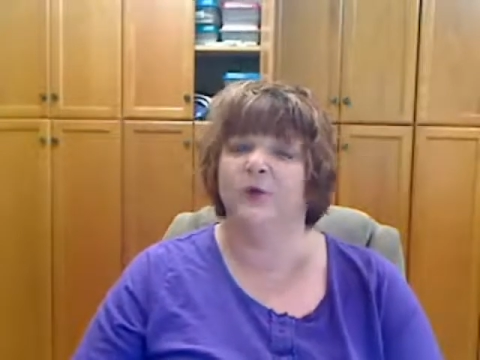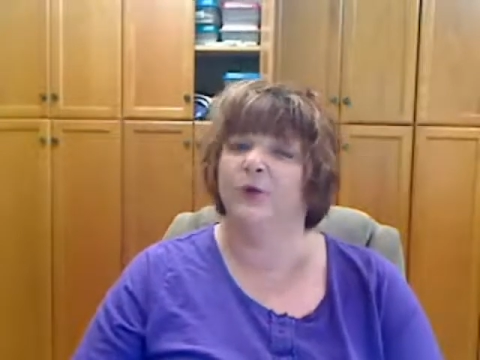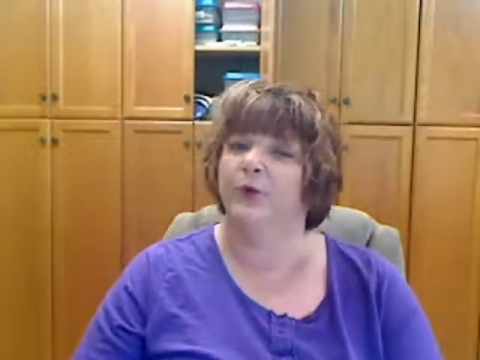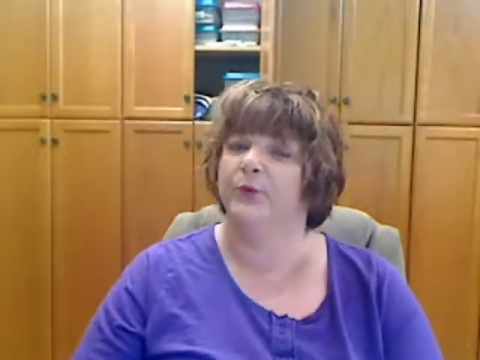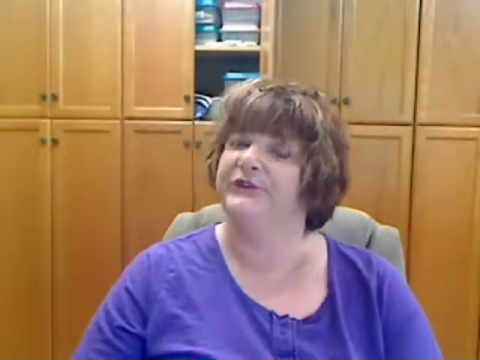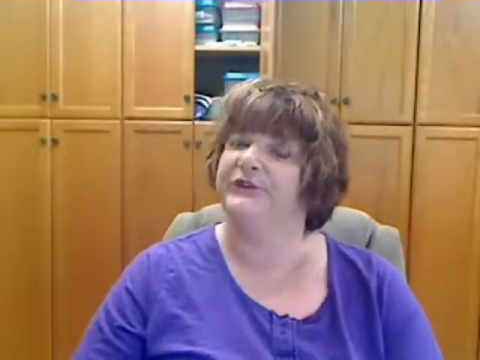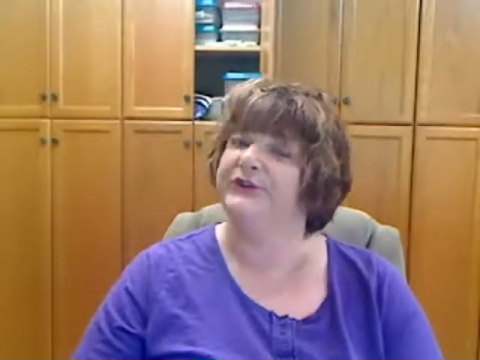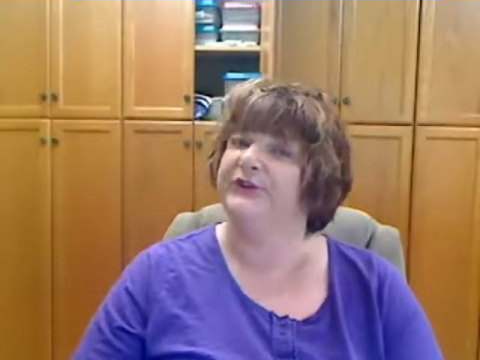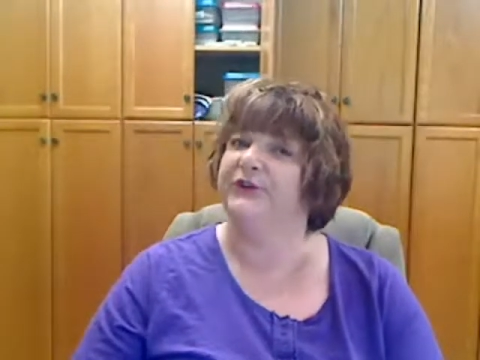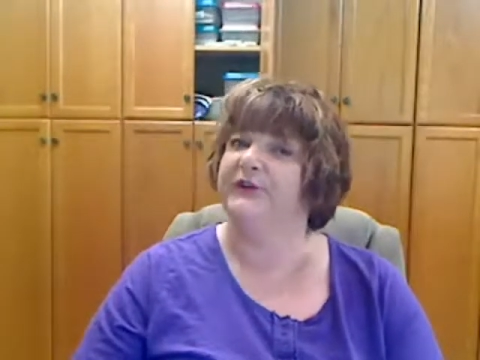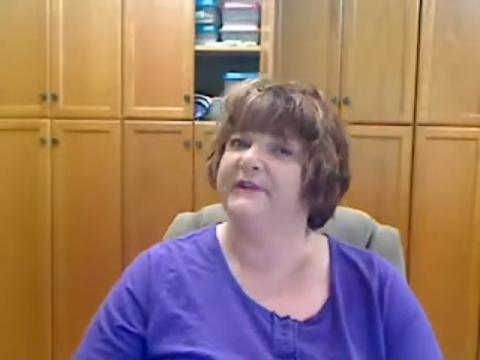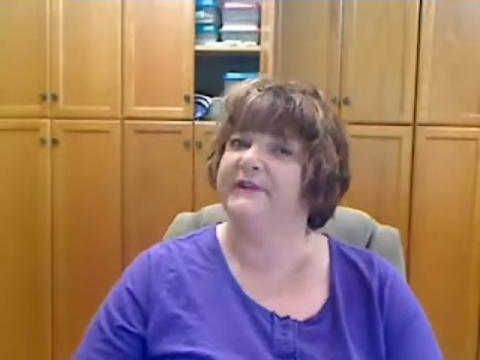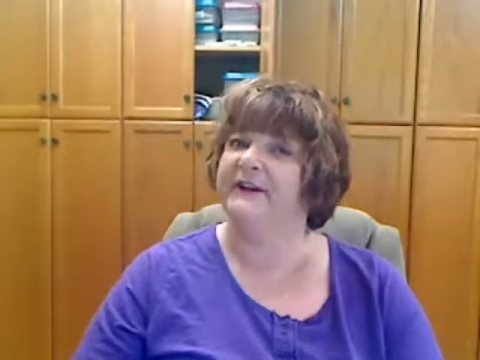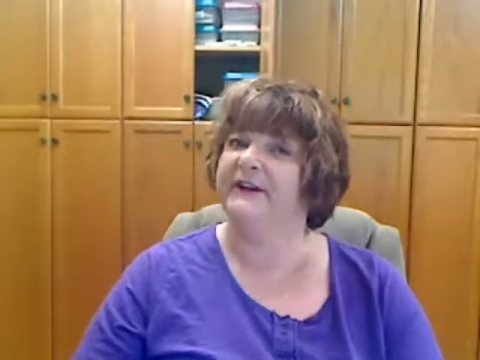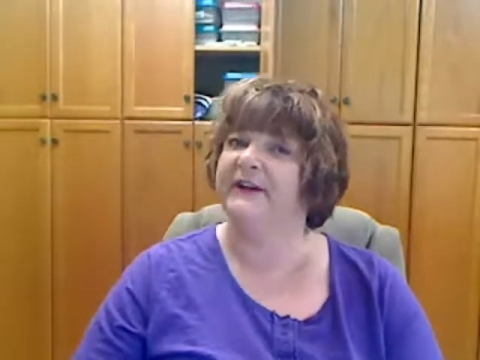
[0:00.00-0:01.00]
we're wishing you
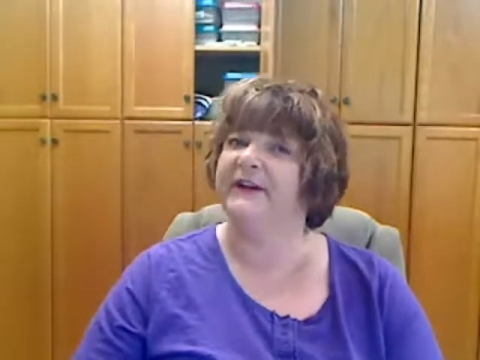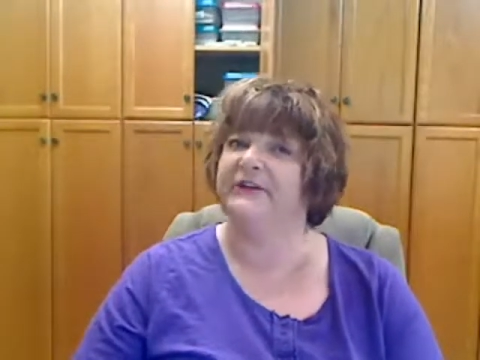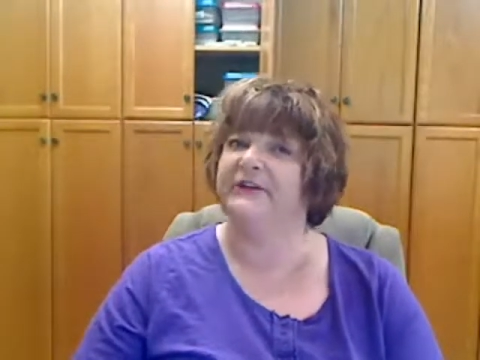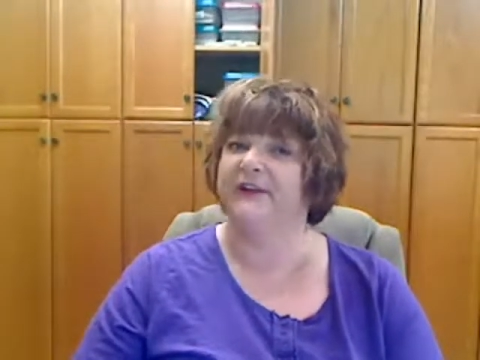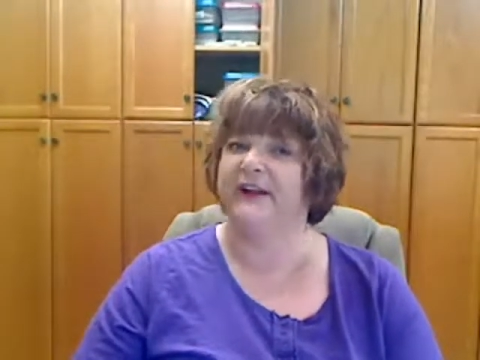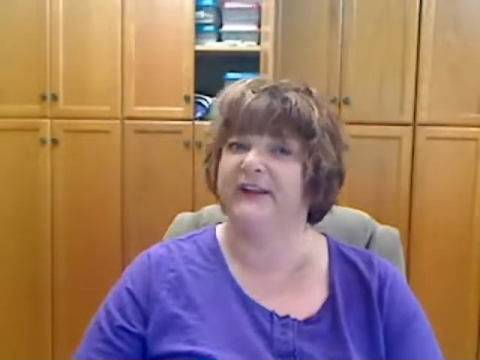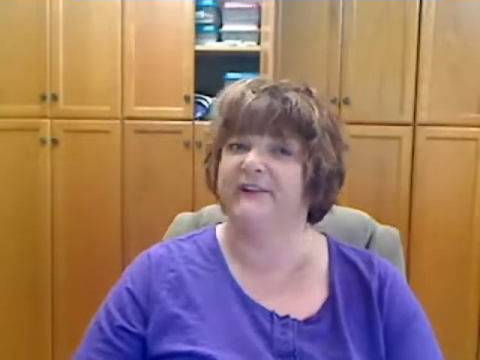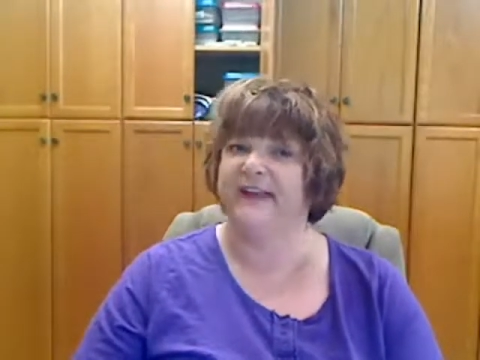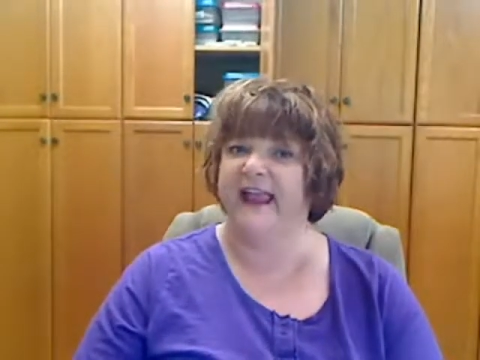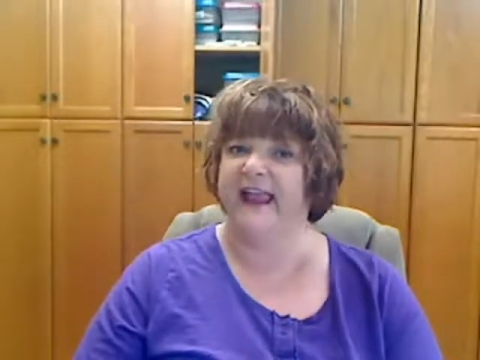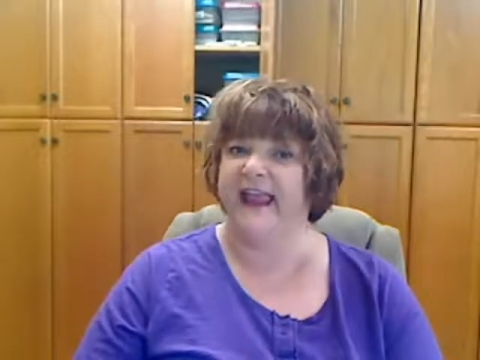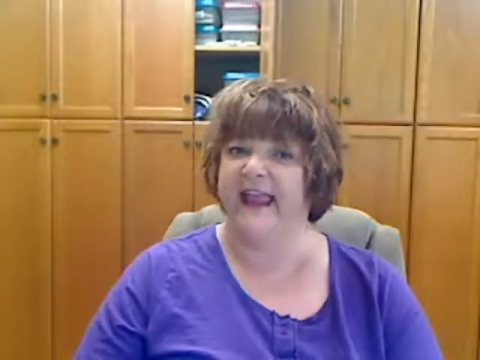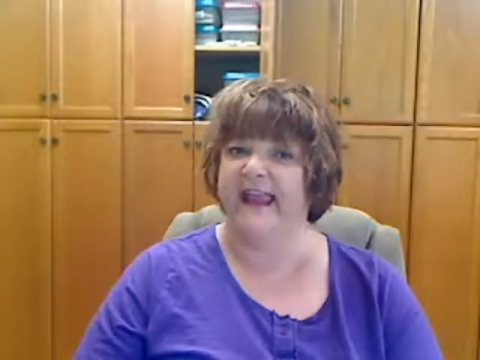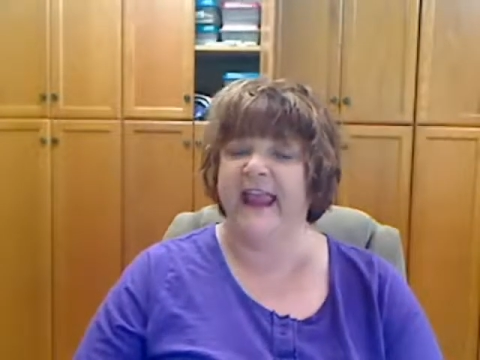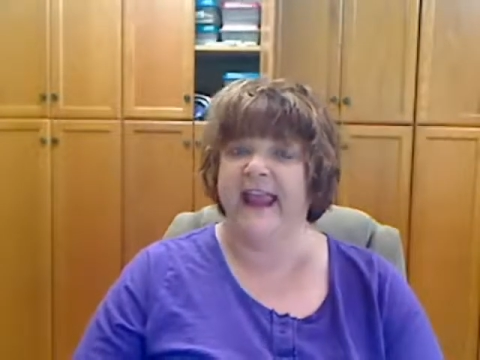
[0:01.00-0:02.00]
a very creative
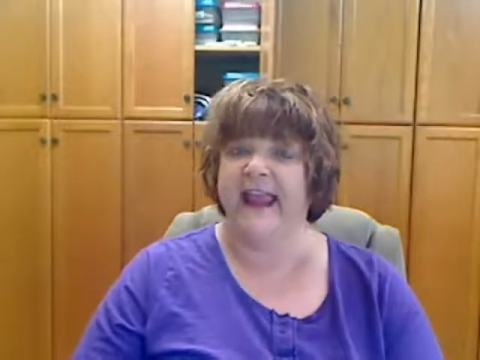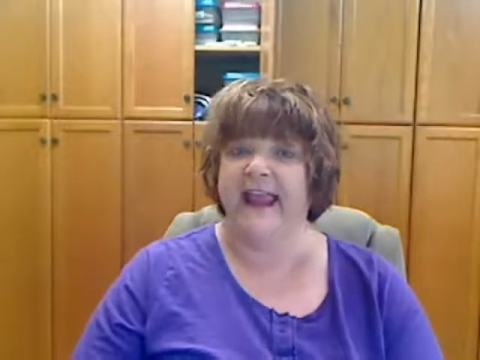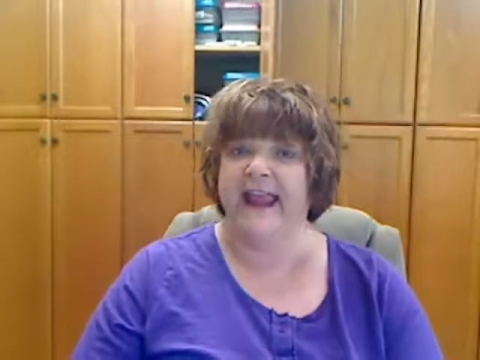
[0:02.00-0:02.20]
day